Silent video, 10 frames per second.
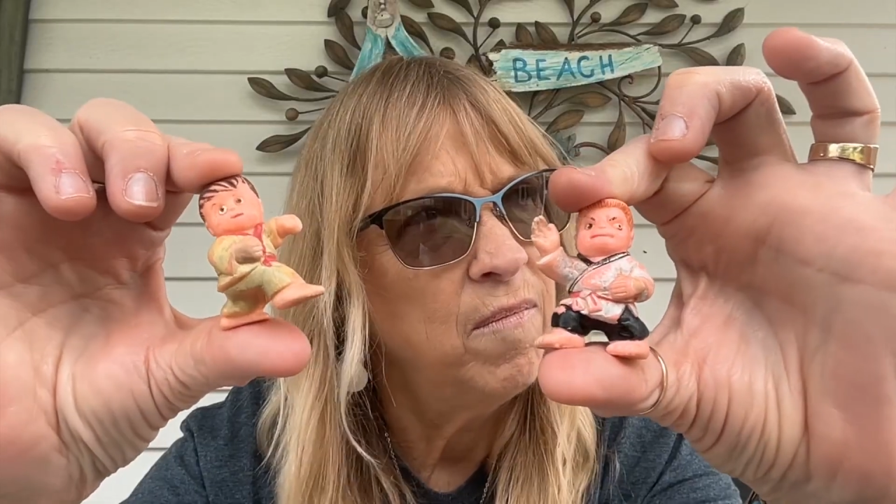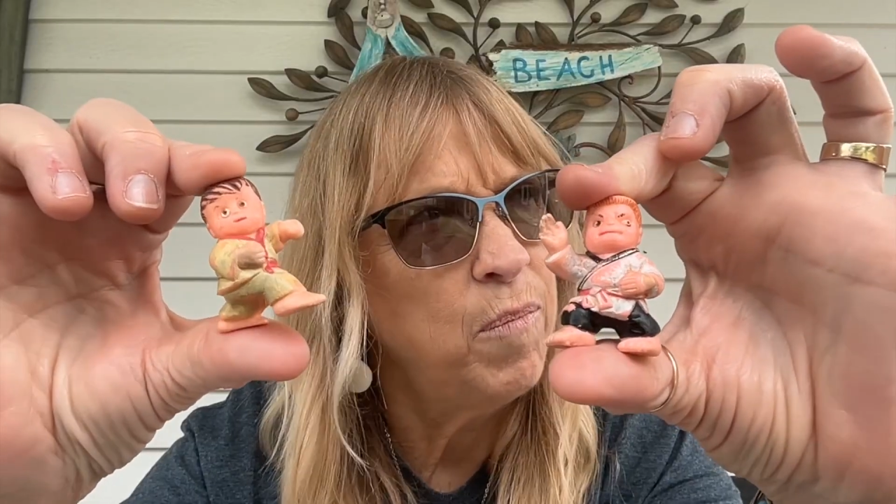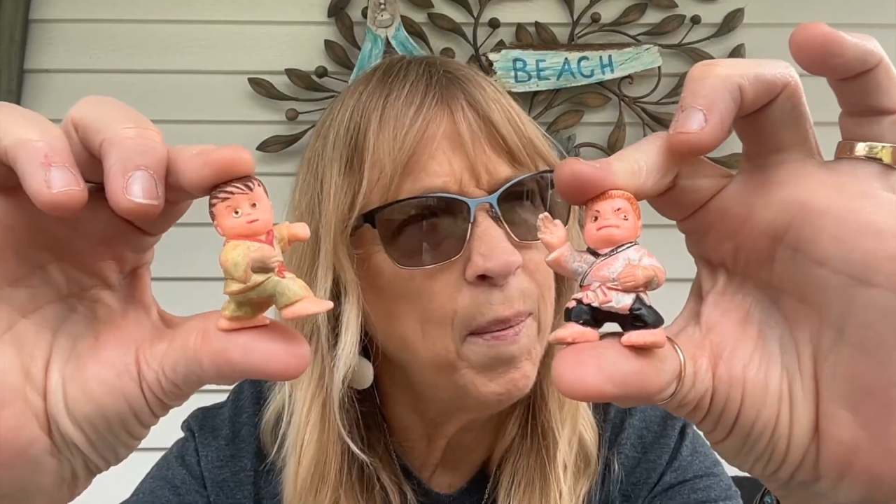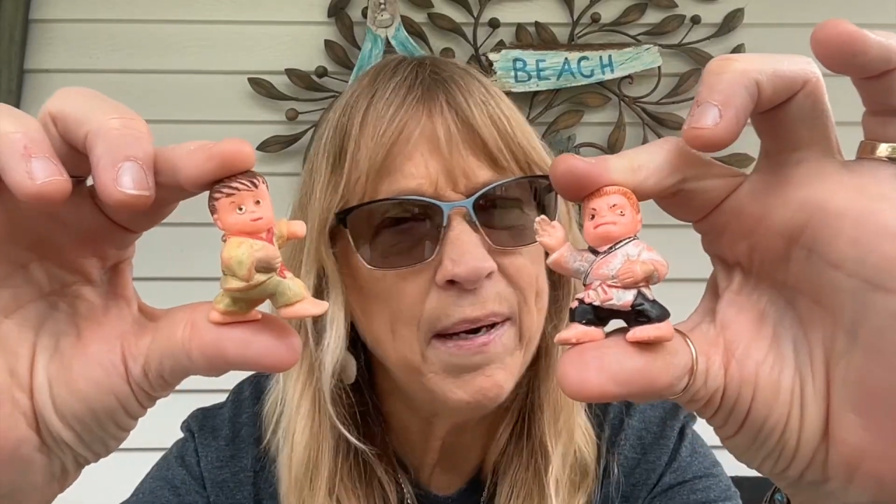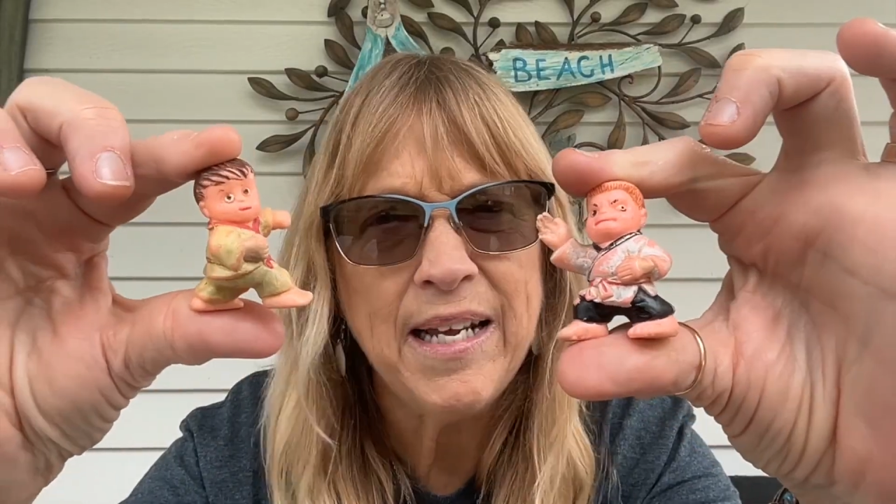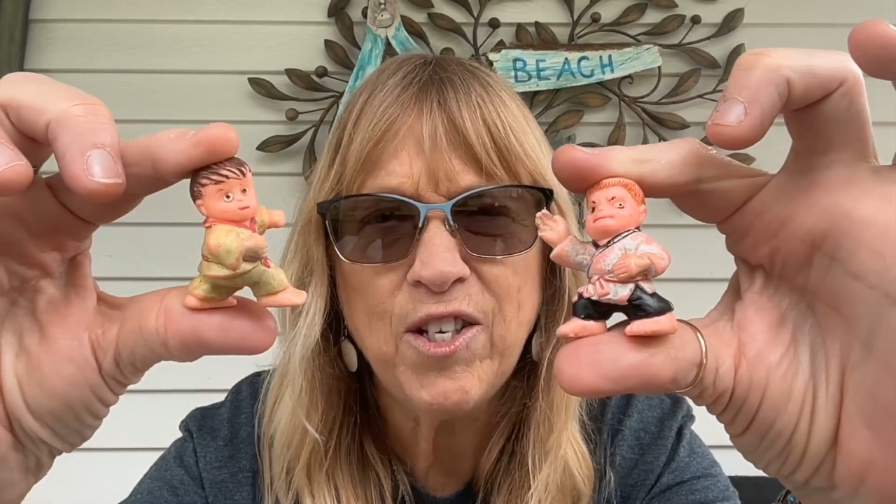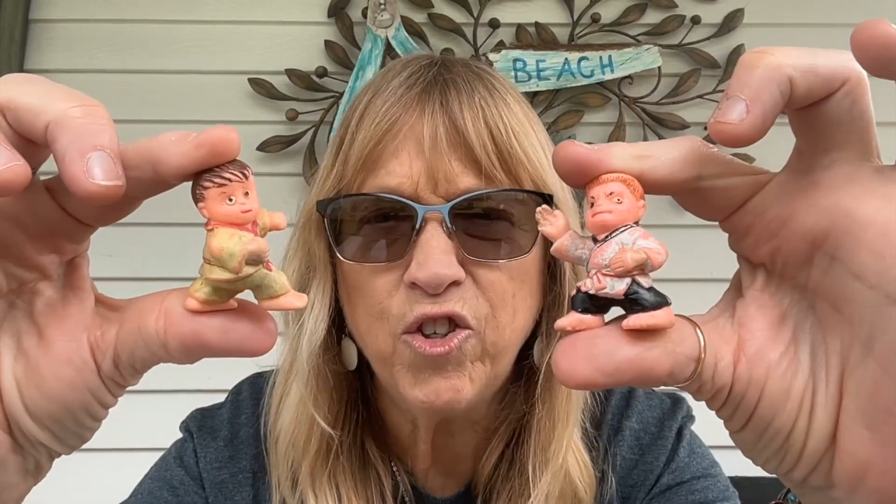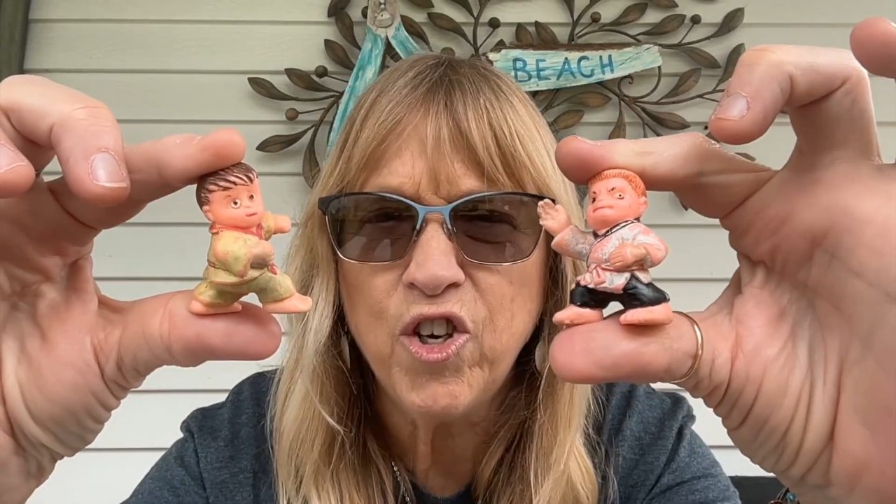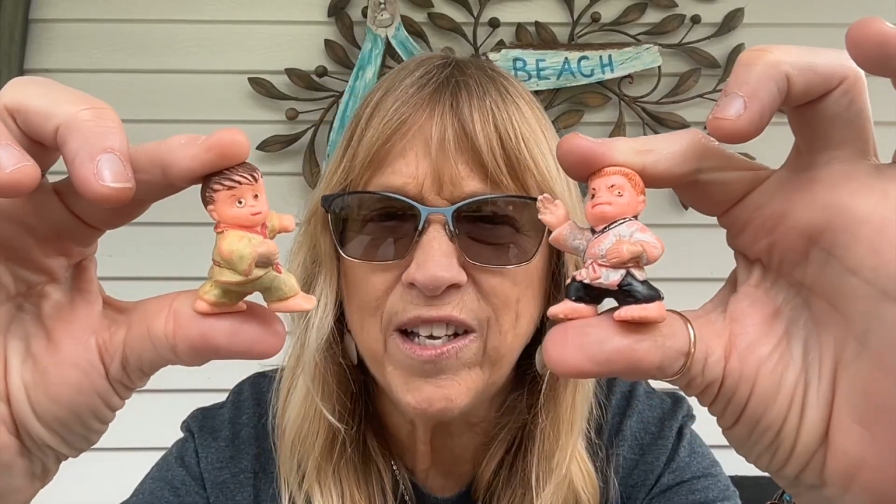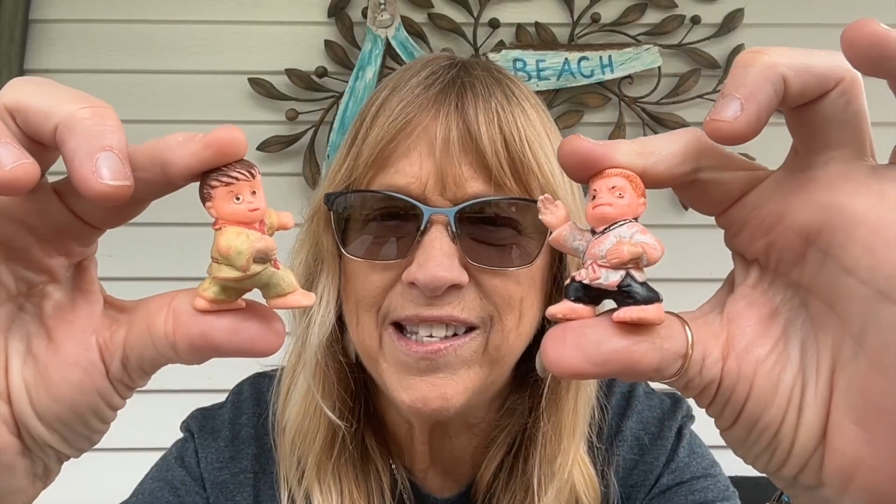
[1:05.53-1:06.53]
Probably need to
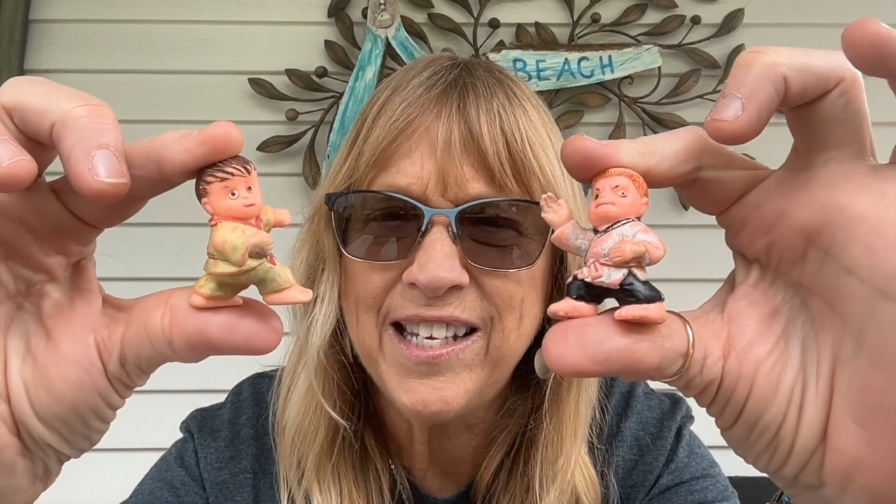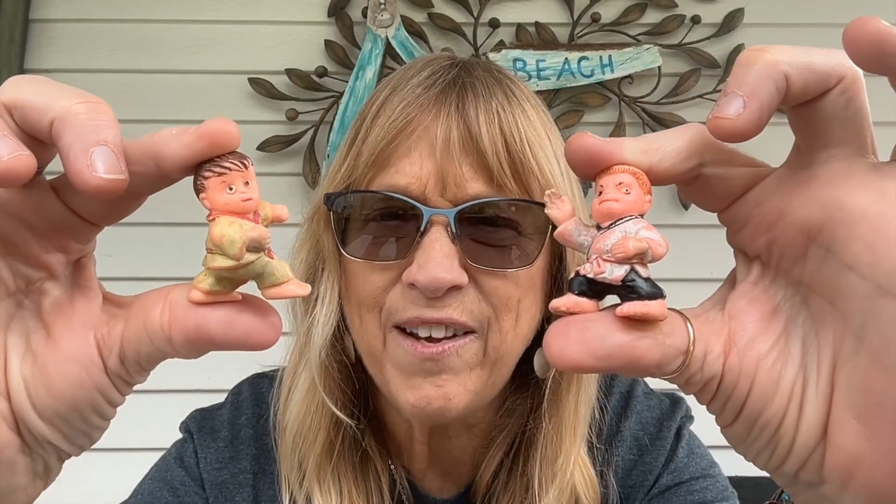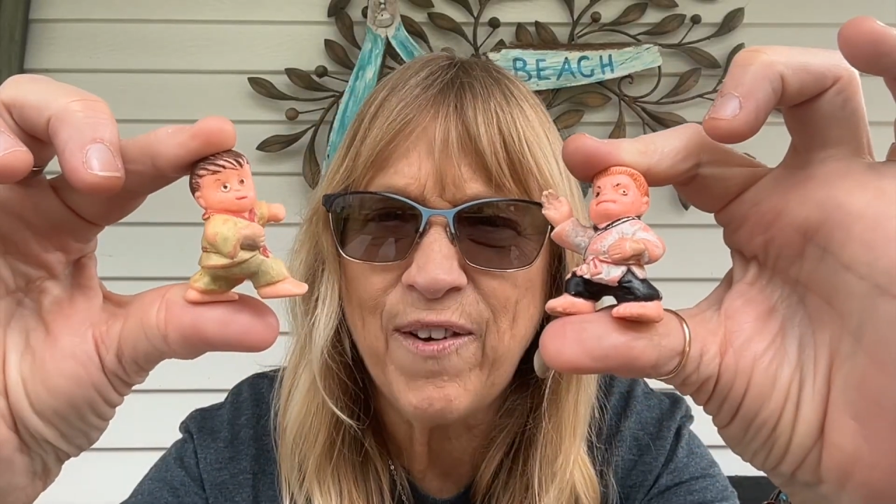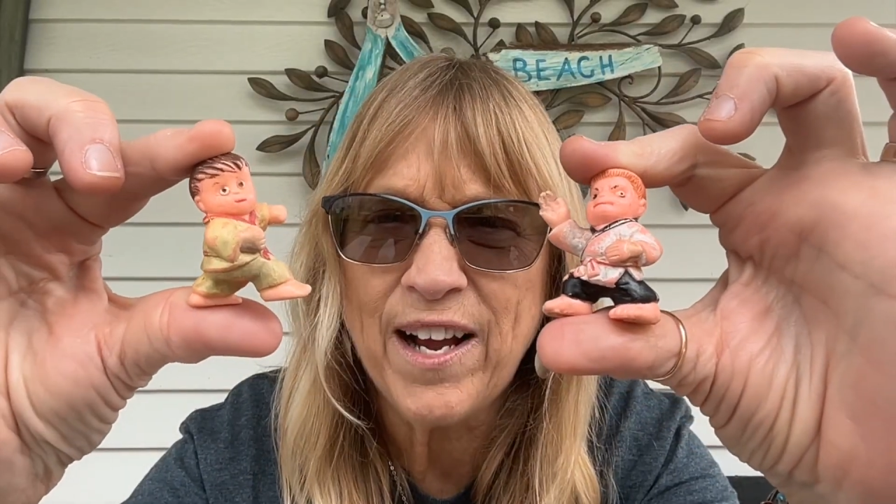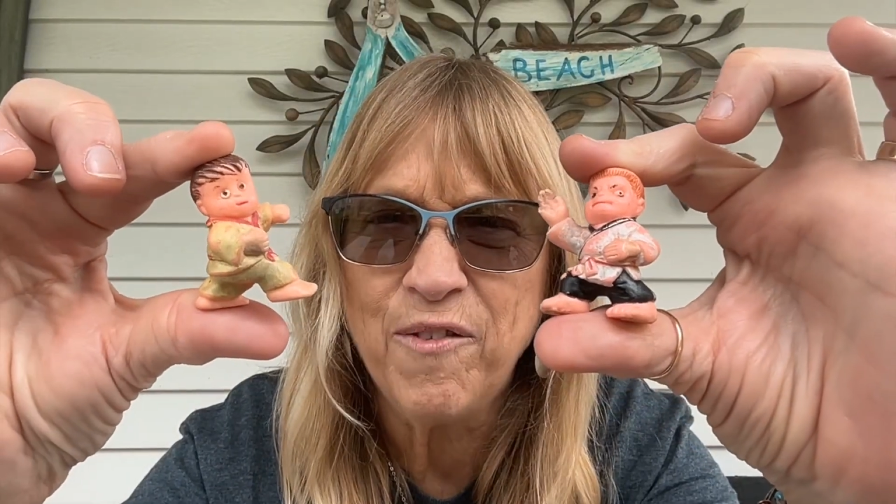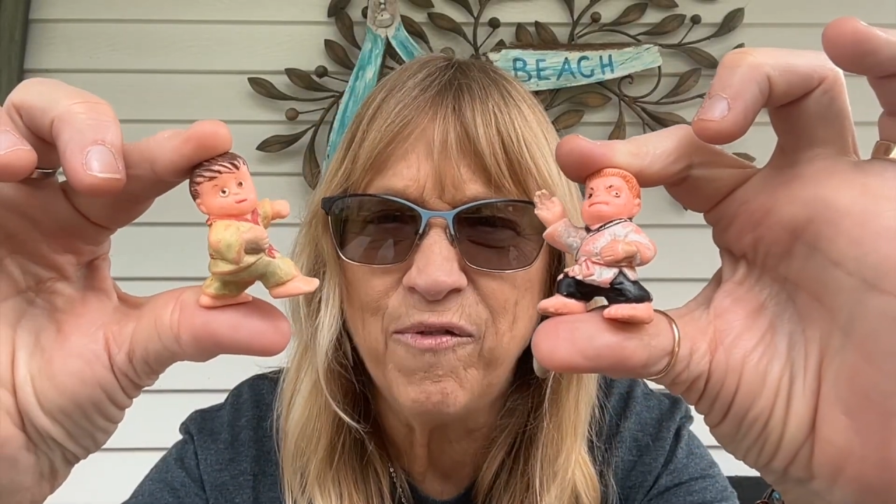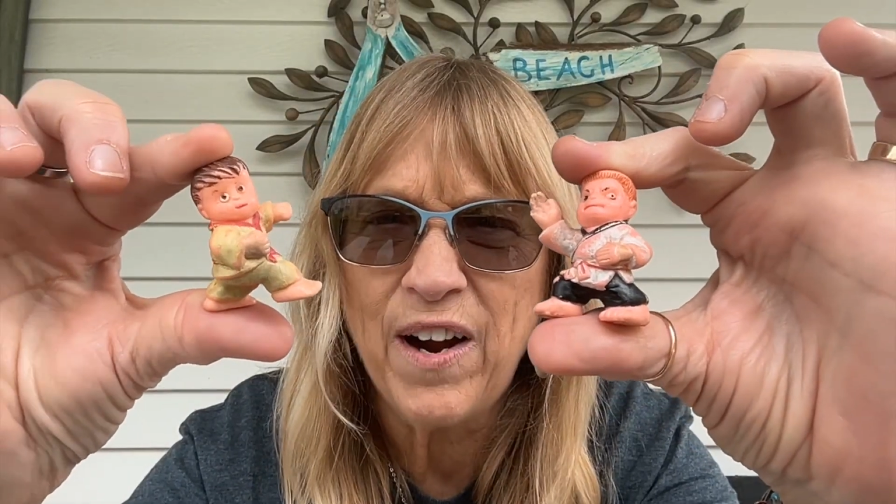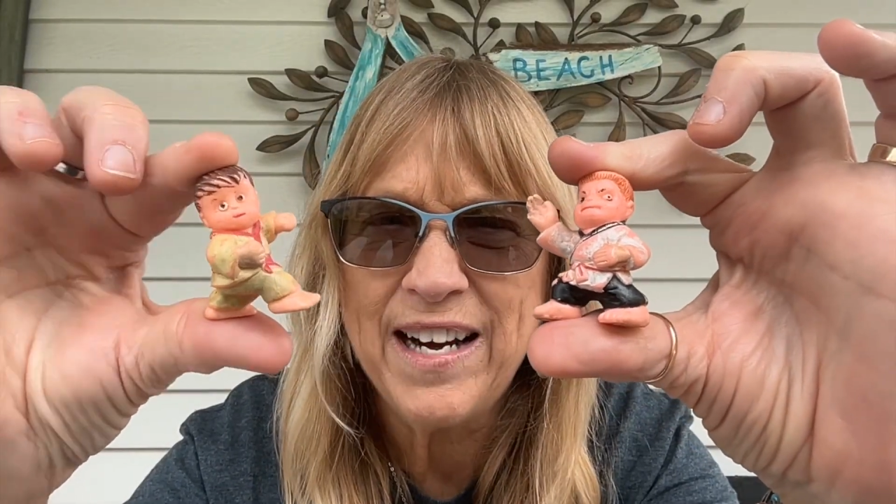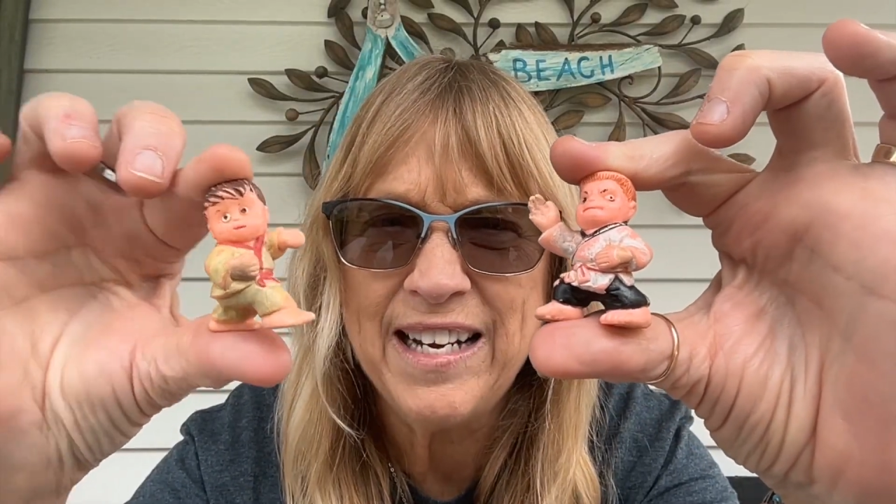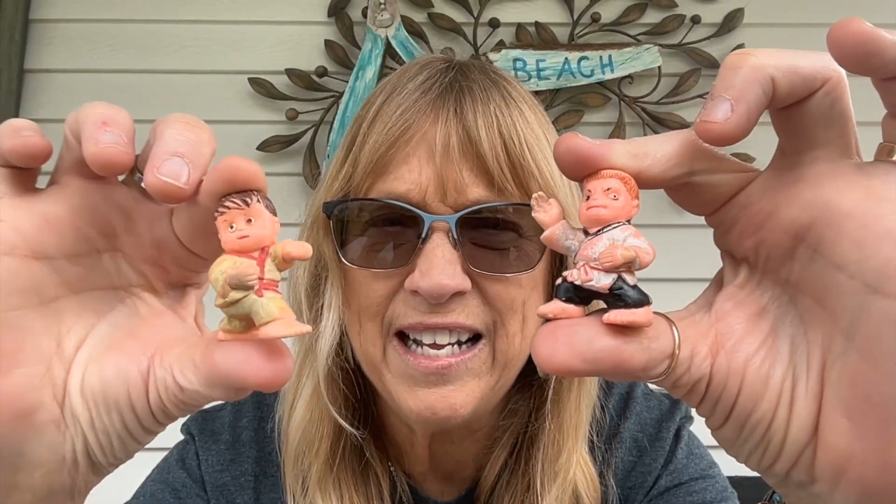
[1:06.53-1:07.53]
look and see if I can
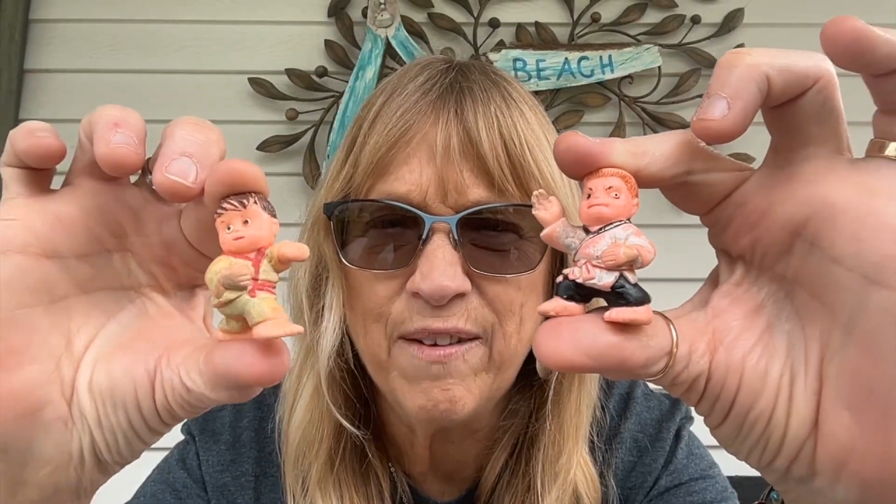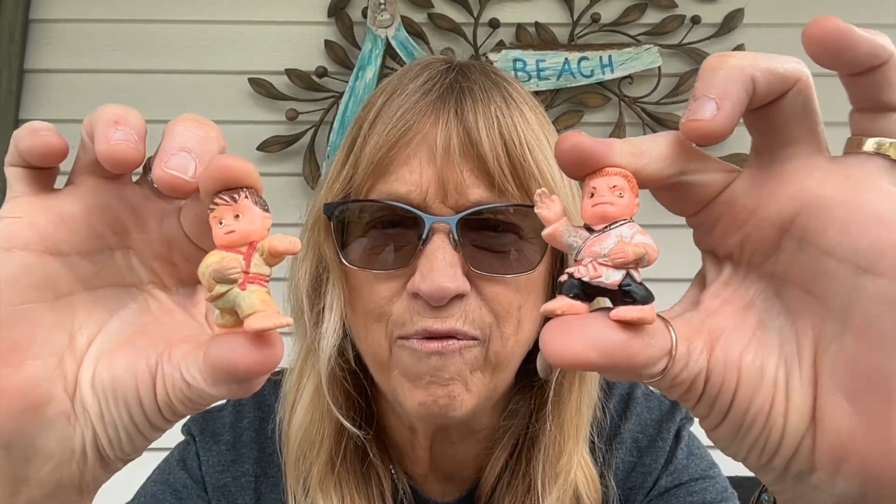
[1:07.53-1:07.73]
find any